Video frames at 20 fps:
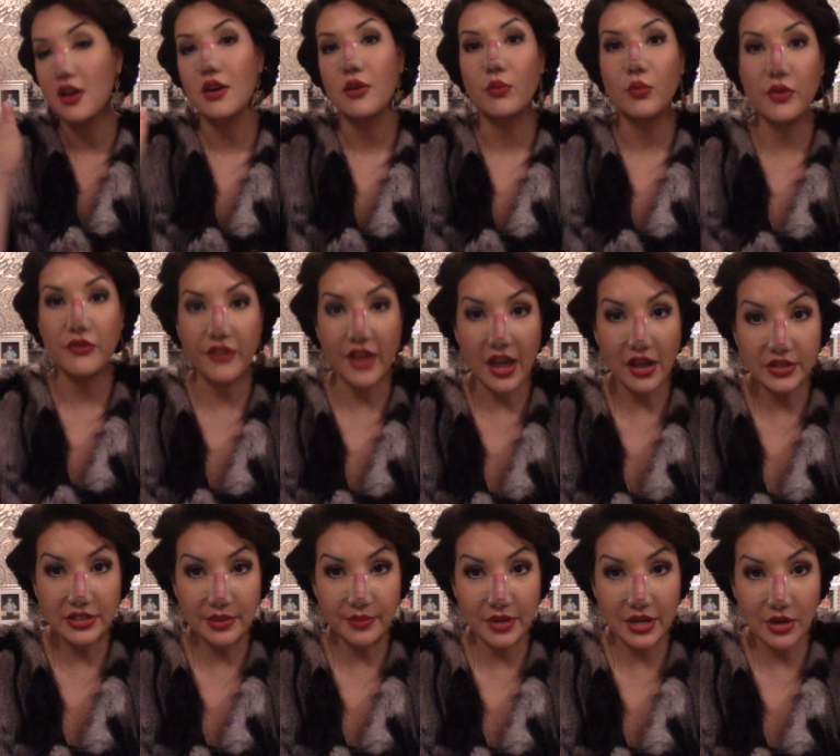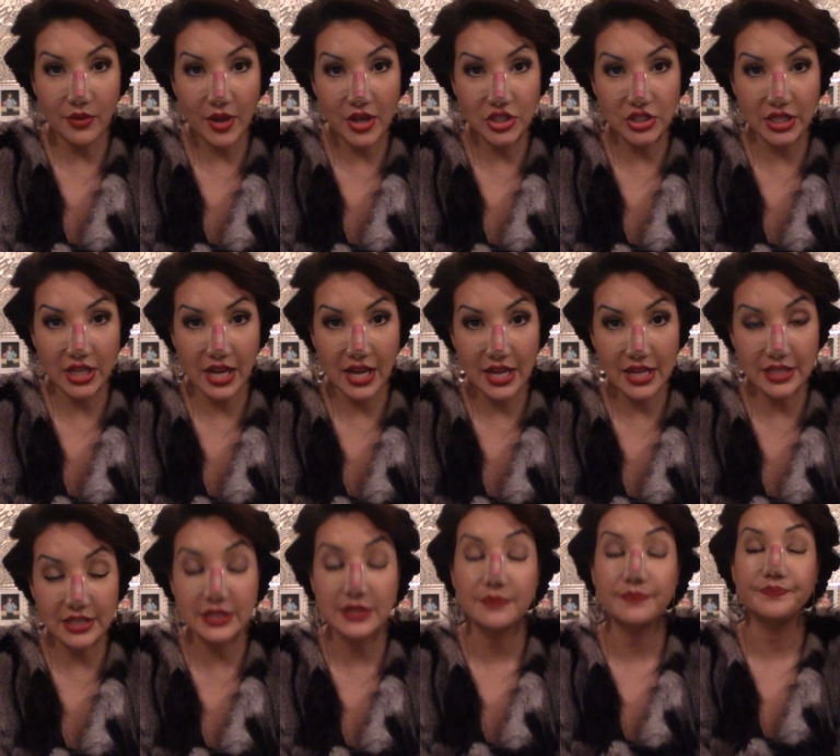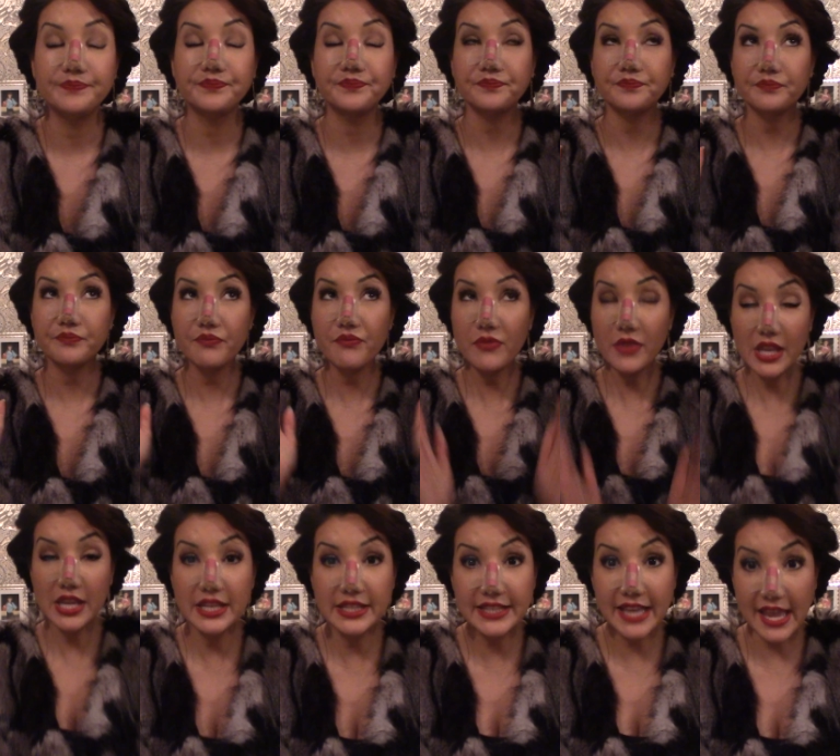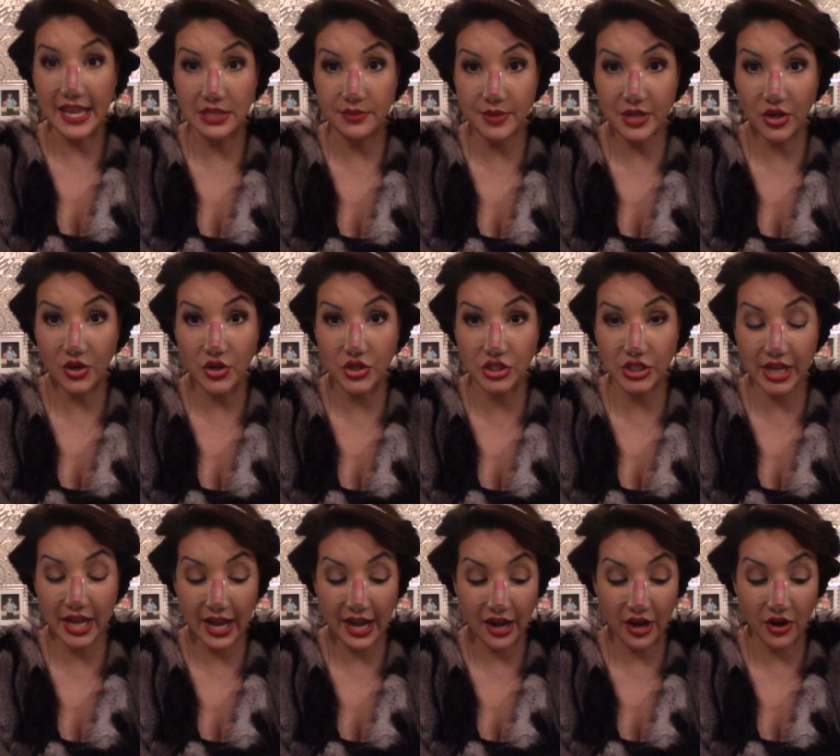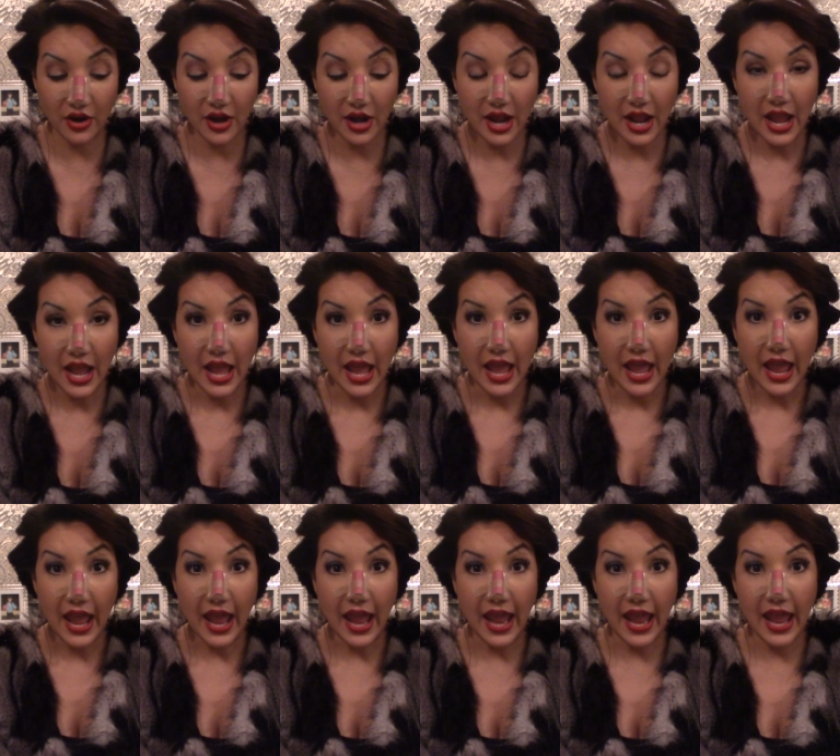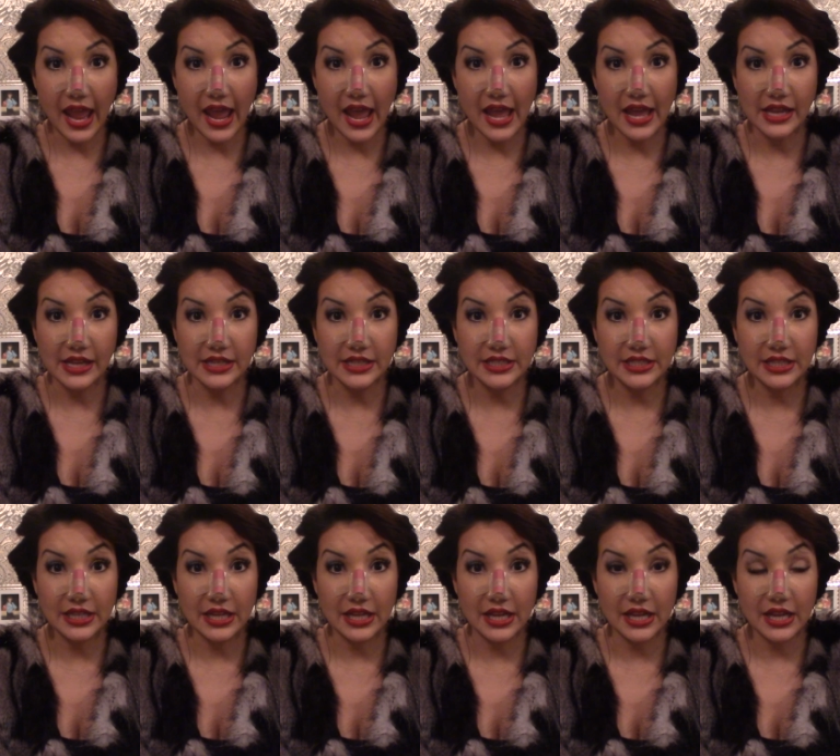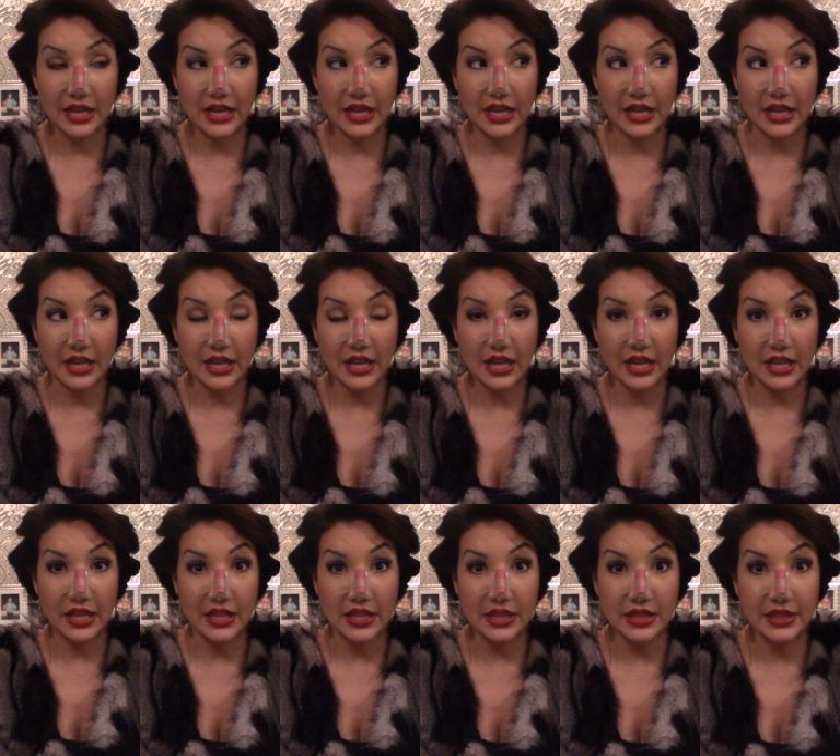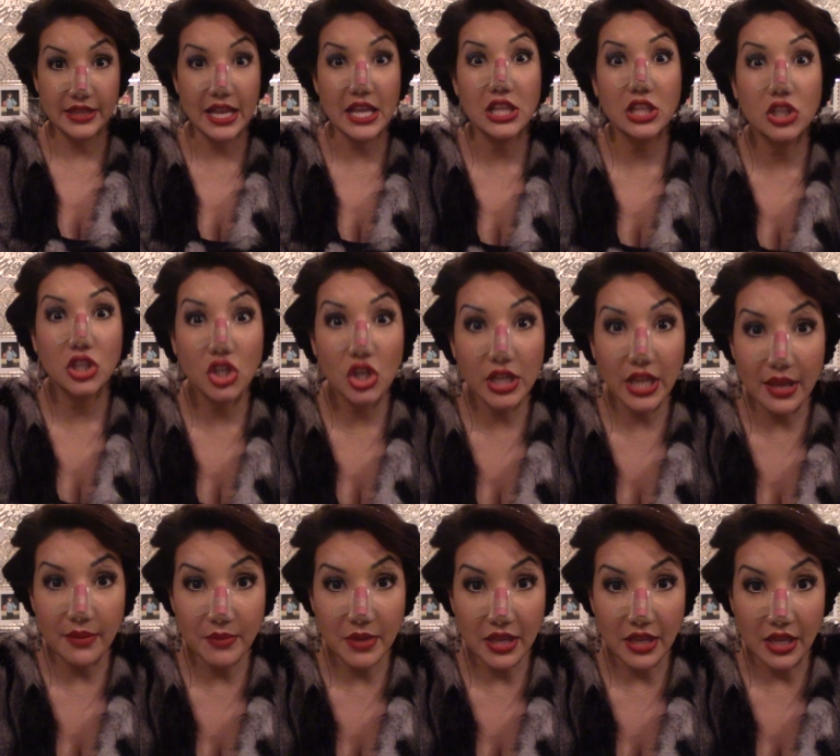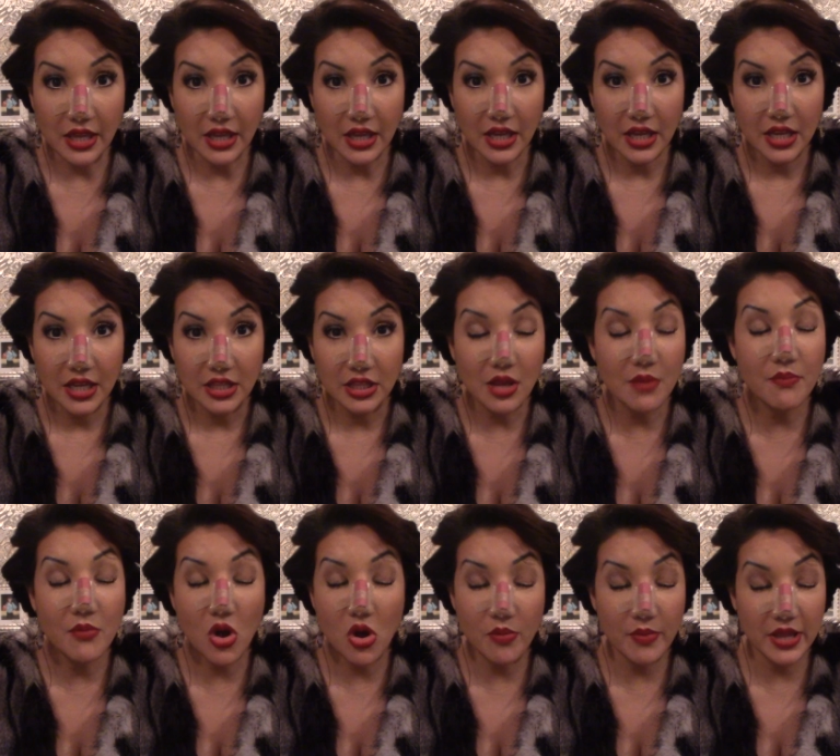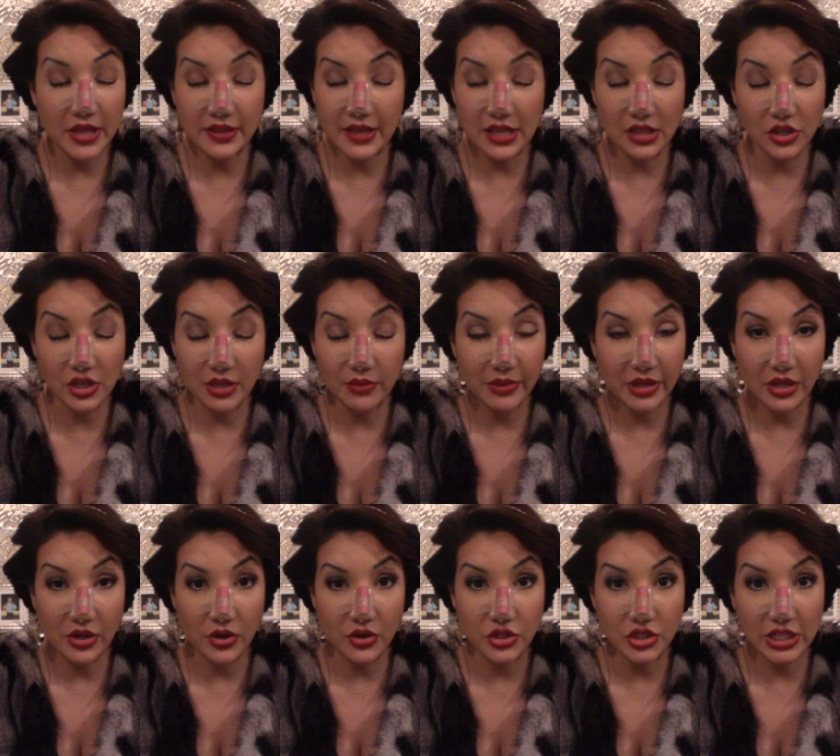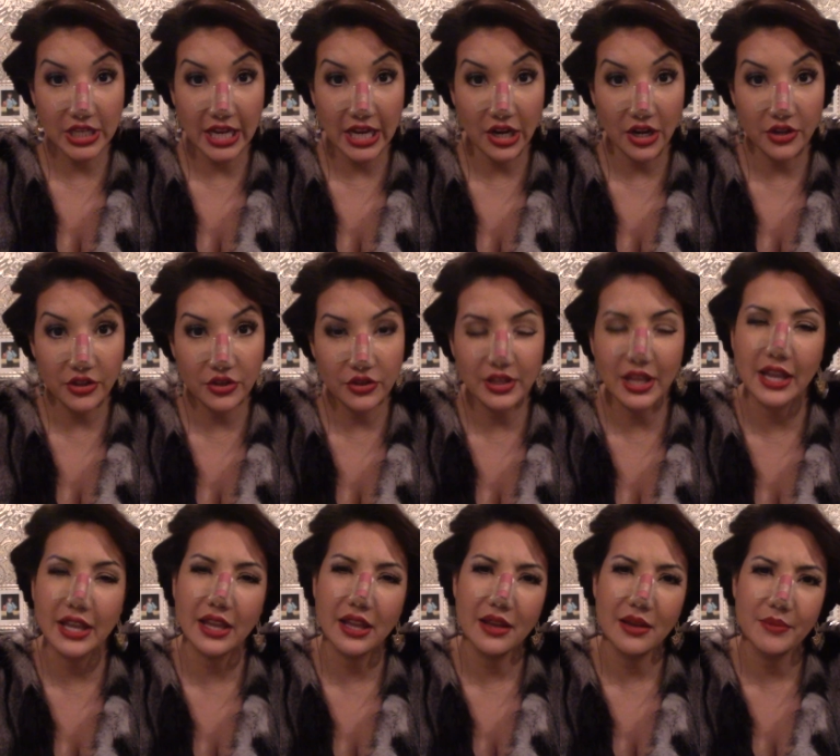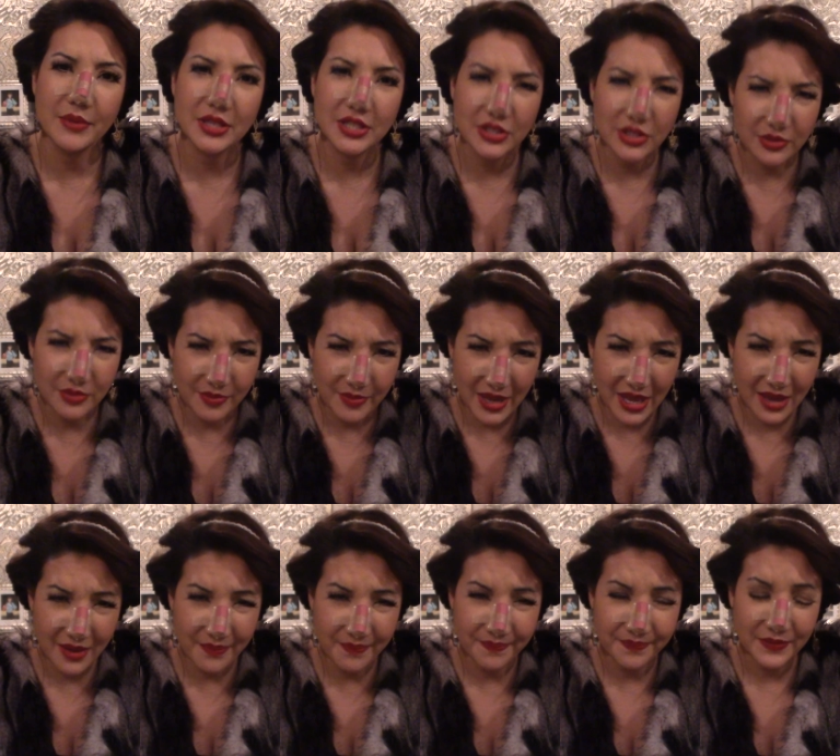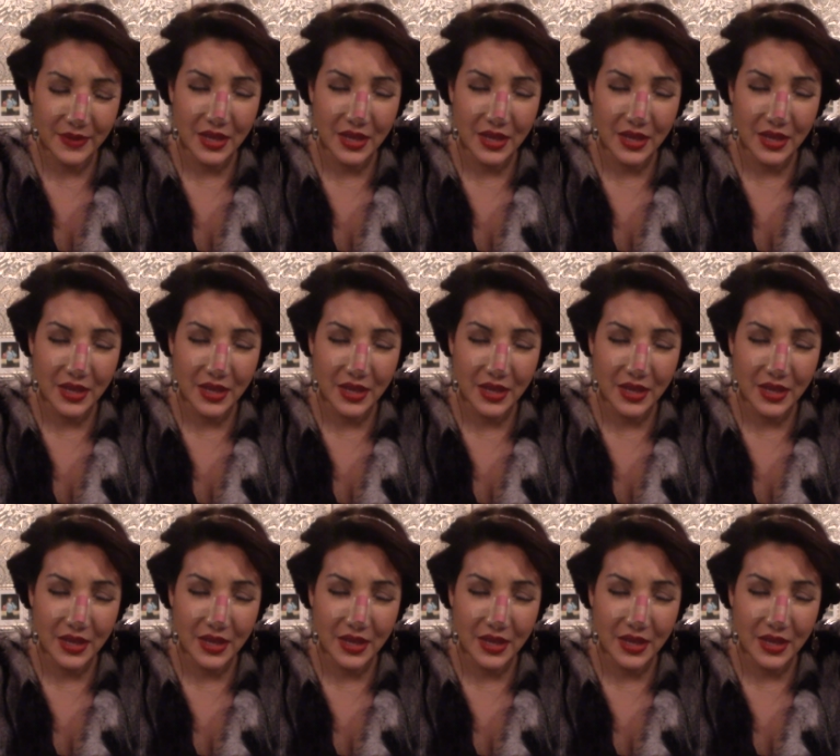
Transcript: we found somebody to watch the kids. He takes me to urgent care, and they look at me. The moment they look at me in urgent care, and they're like, excuse me, ma'am,